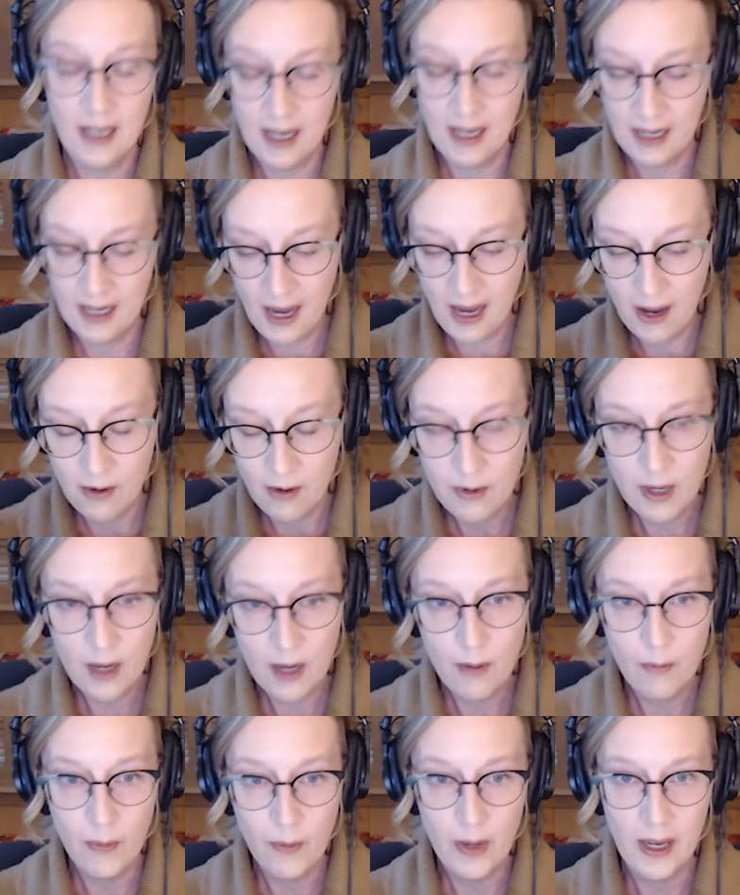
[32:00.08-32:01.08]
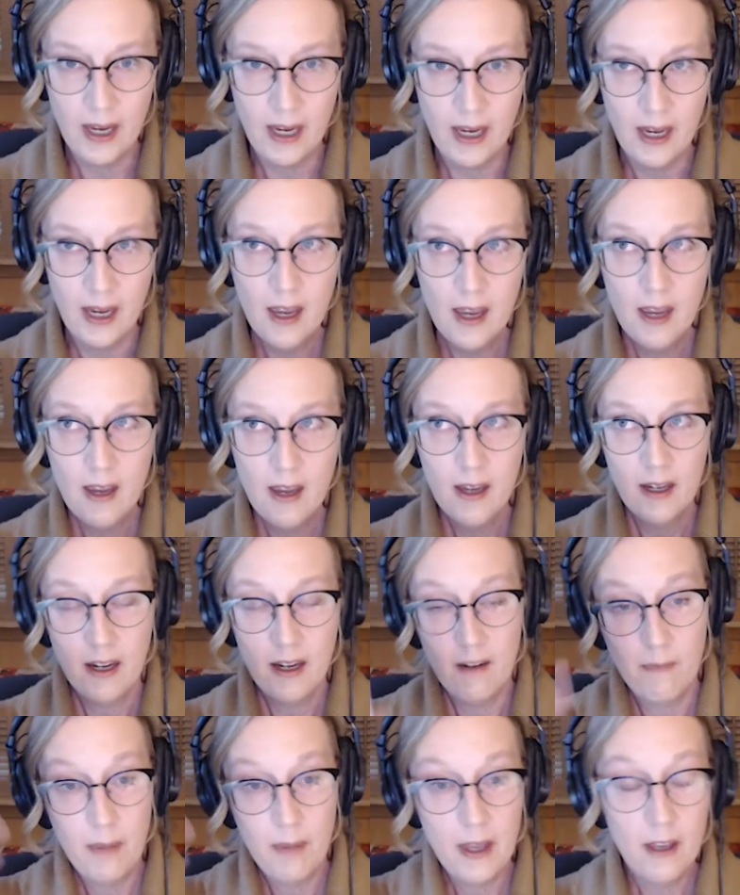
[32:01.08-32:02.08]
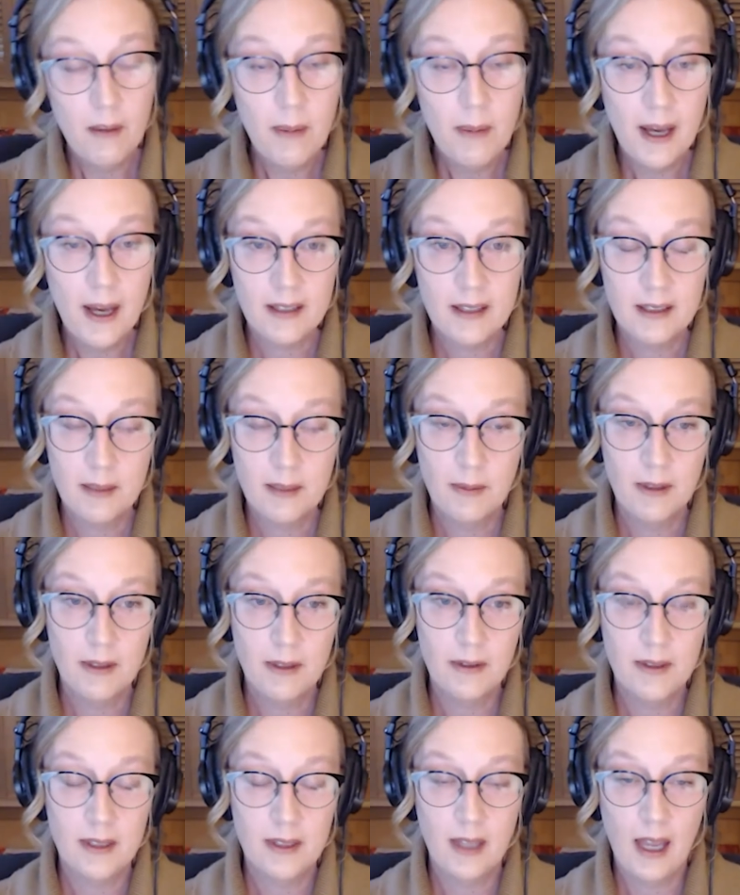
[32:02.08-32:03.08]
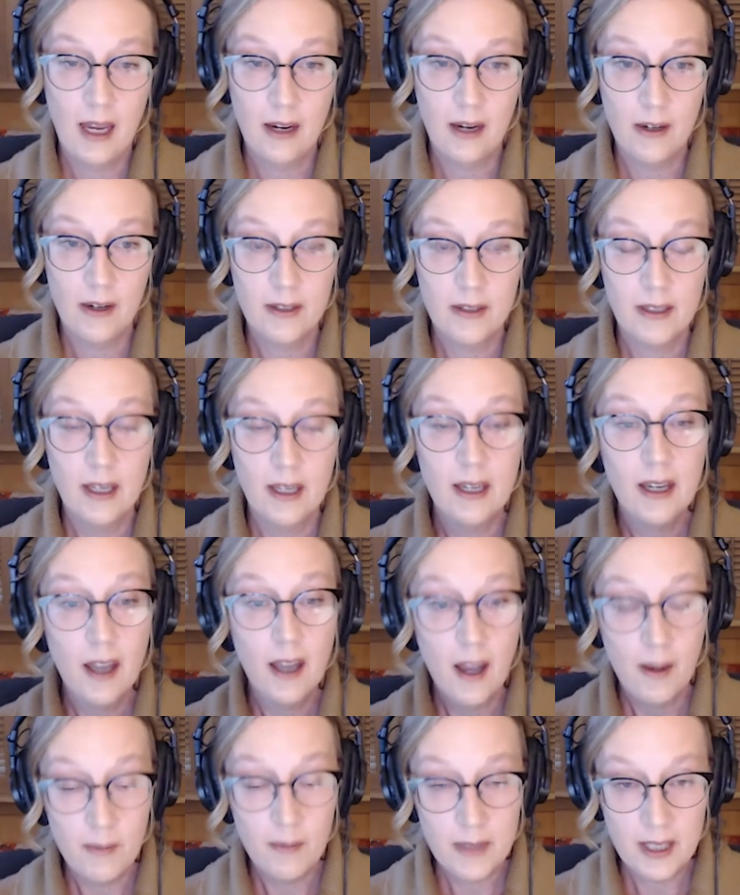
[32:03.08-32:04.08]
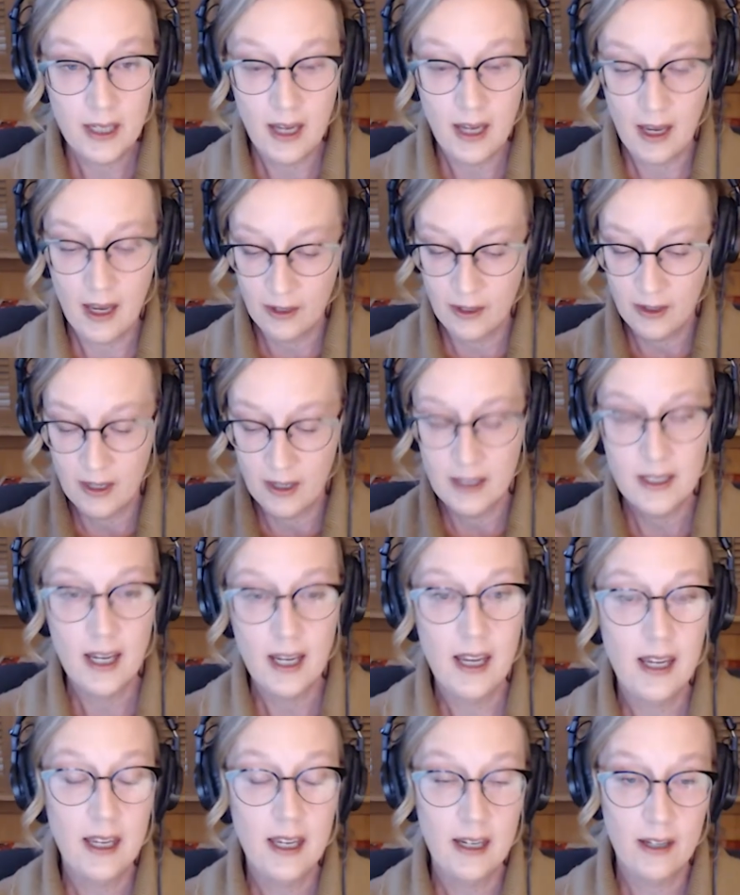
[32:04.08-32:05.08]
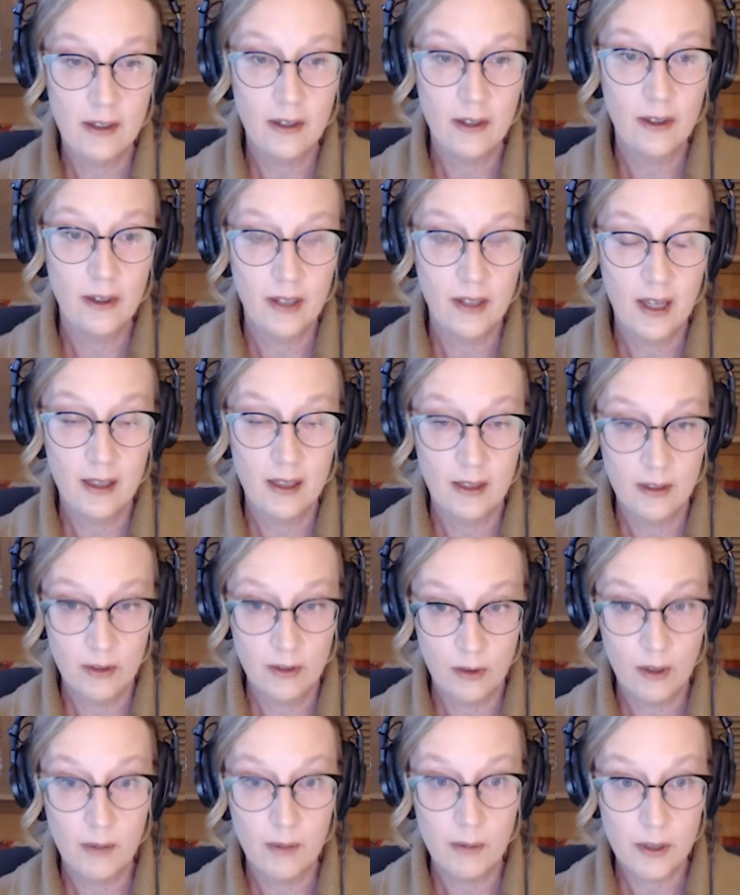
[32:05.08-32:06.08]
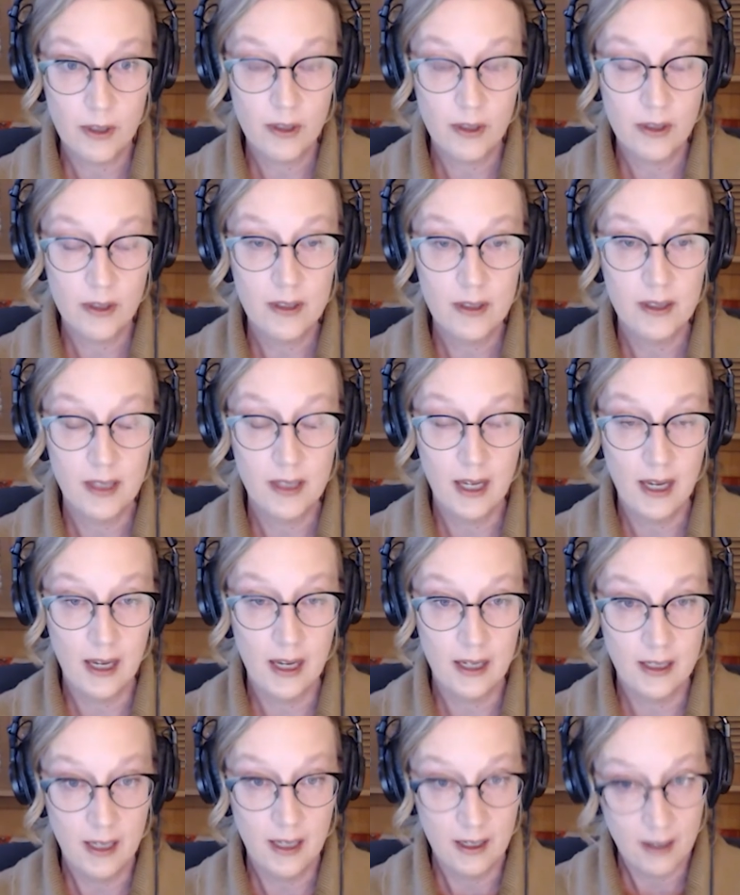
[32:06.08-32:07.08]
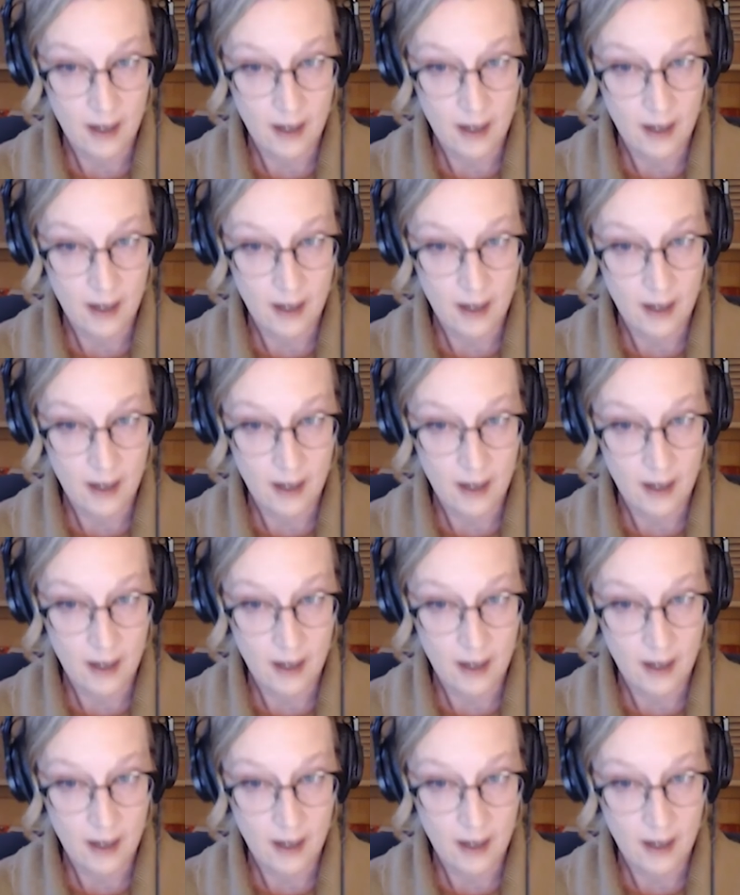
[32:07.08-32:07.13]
And how can we kind of peel back some of those layers and come together and take another look at the scriptures and